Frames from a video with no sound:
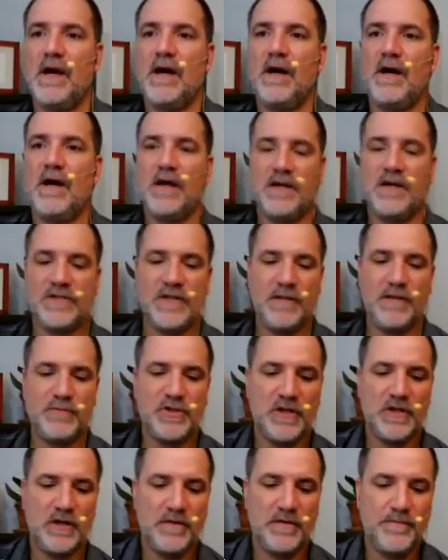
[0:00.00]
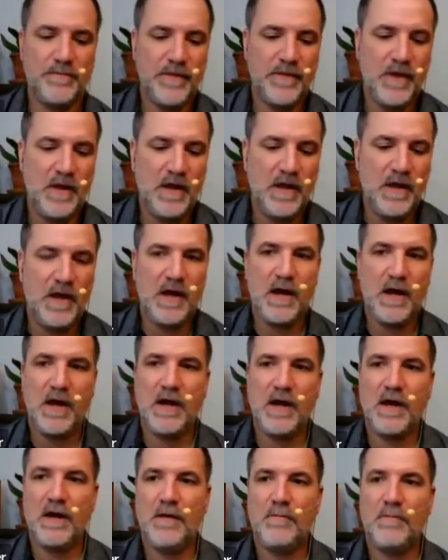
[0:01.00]
assumption.
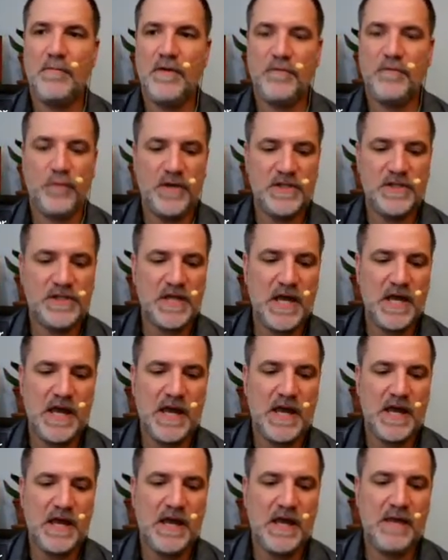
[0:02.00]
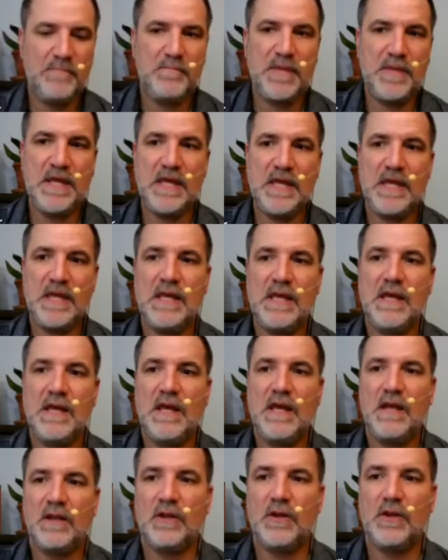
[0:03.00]
If we say B,
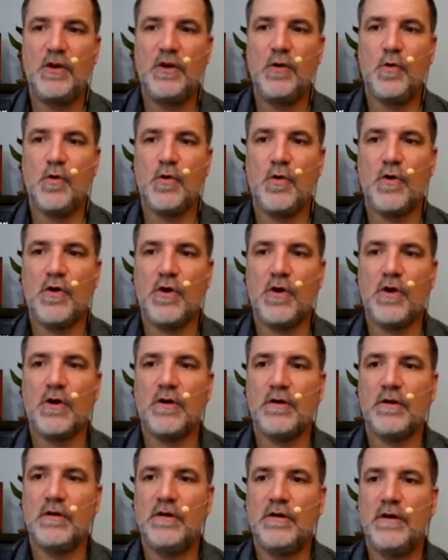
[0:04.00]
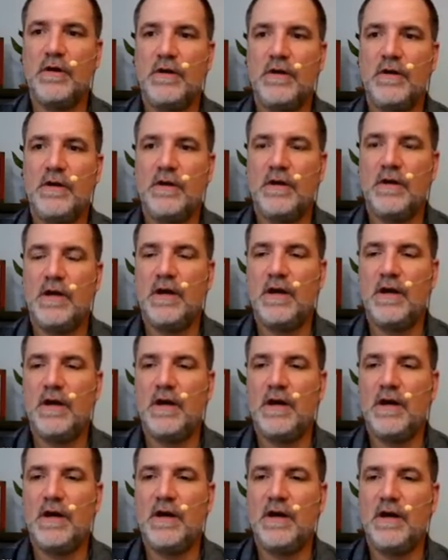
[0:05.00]
Lenore,
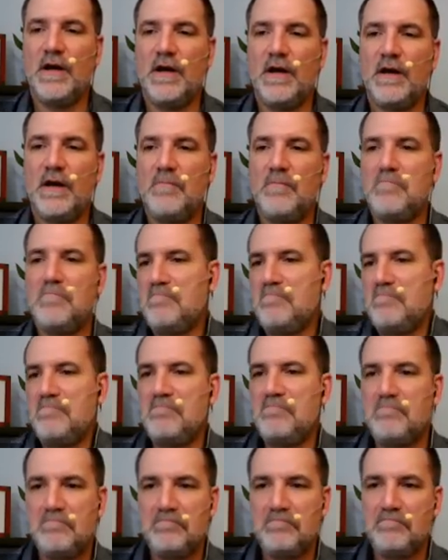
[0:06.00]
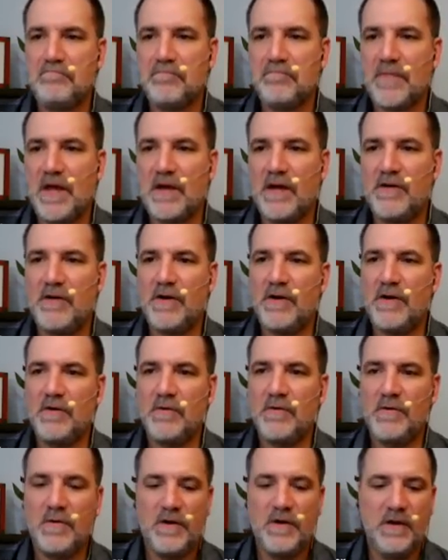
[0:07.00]
I don't
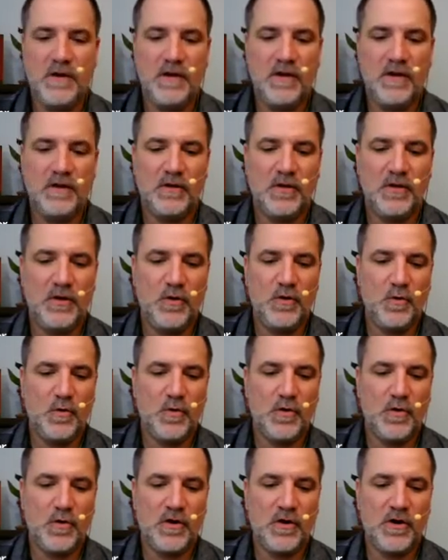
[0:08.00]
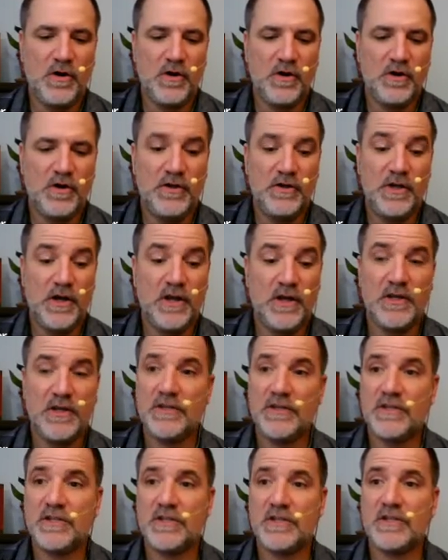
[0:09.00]
know, Lenore
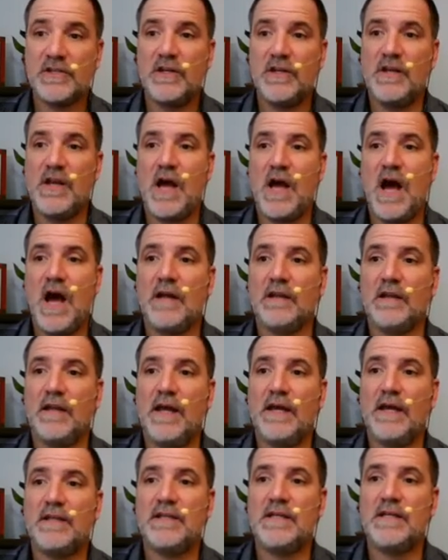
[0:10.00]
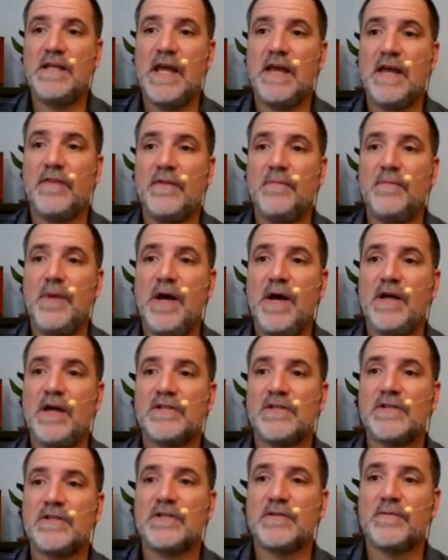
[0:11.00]
does not like to take the
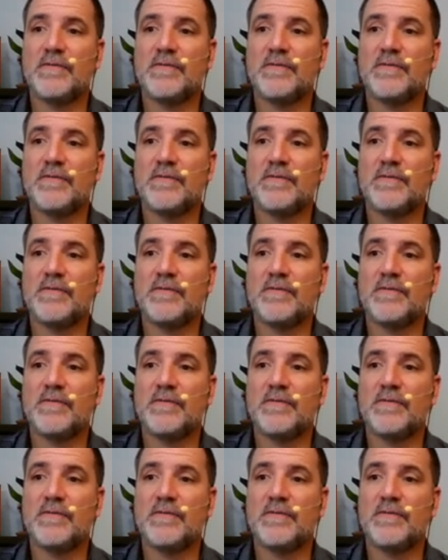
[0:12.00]
bus.